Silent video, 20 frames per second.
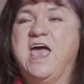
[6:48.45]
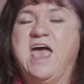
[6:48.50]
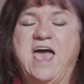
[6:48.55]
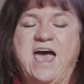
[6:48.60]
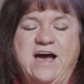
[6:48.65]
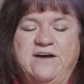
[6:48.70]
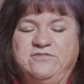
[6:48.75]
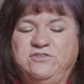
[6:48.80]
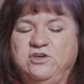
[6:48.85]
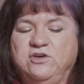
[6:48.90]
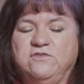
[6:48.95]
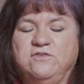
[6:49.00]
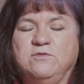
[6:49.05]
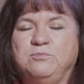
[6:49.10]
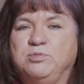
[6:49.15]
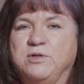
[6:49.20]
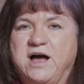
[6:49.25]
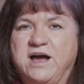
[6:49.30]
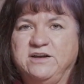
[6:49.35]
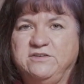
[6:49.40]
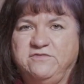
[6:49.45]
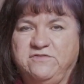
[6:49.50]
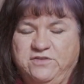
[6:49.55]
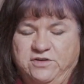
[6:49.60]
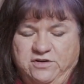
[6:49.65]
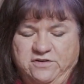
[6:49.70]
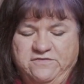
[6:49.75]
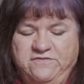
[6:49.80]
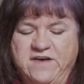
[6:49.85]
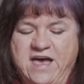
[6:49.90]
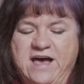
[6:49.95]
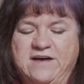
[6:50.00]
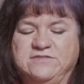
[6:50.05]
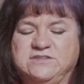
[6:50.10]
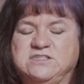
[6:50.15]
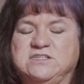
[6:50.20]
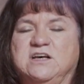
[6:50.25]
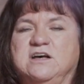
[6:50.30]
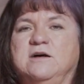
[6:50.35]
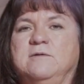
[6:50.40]
After you've applied for your
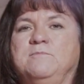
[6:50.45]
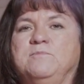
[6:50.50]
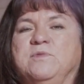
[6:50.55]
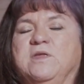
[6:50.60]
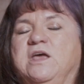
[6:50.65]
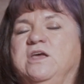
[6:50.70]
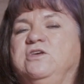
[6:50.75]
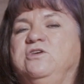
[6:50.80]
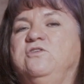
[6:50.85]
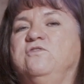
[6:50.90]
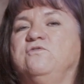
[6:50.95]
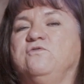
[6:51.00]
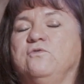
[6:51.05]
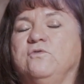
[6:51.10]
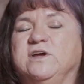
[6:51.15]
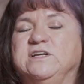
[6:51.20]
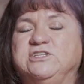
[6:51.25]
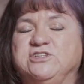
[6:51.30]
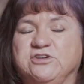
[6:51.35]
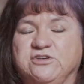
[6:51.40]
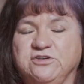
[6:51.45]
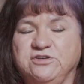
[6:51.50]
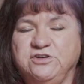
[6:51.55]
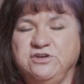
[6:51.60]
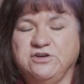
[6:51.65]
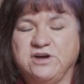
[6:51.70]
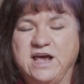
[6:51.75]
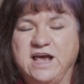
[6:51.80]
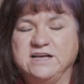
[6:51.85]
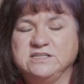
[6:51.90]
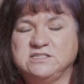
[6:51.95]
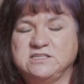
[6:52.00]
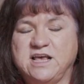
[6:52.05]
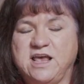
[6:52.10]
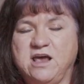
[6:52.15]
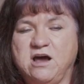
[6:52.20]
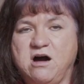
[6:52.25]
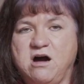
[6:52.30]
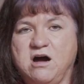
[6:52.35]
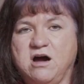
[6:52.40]
FAFSA, you've returned your
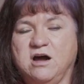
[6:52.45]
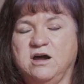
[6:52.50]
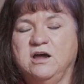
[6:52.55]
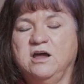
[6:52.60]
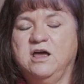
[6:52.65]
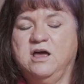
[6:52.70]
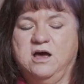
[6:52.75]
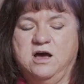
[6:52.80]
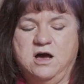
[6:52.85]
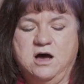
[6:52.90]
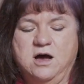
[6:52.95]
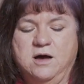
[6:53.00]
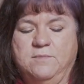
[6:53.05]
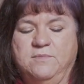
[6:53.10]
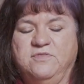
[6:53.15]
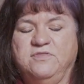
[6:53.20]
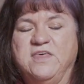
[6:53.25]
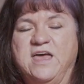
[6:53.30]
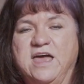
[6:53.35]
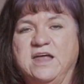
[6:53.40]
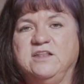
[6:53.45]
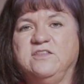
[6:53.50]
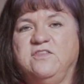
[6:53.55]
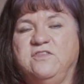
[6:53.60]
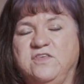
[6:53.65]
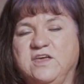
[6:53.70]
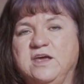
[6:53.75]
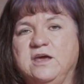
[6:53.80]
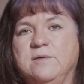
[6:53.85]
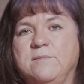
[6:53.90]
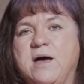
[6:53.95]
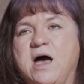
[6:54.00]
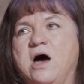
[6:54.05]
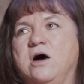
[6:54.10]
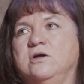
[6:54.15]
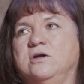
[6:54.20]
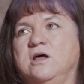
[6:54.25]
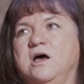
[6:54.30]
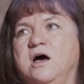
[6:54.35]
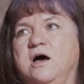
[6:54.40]
SAR, then think
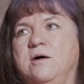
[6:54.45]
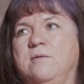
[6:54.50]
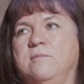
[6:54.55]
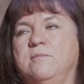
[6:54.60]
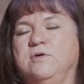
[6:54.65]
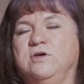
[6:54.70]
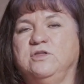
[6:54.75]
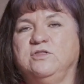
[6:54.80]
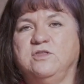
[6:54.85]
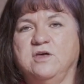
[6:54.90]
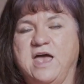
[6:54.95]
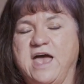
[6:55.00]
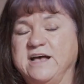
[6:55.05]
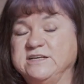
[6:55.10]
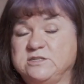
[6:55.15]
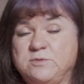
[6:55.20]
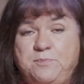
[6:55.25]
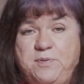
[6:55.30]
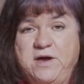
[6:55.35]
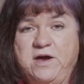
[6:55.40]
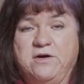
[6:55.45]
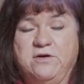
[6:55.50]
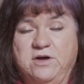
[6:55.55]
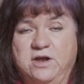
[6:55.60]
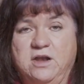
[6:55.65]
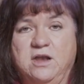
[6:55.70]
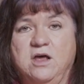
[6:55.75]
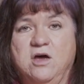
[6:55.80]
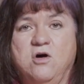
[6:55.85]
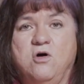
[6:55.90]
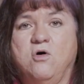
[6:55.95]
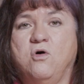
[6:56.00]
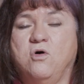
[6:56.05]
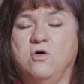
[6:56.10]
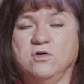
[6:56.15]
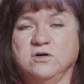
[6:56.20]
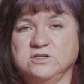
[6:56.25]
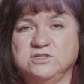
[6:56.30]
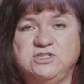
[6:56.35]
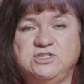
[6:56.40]
about, as a parent or a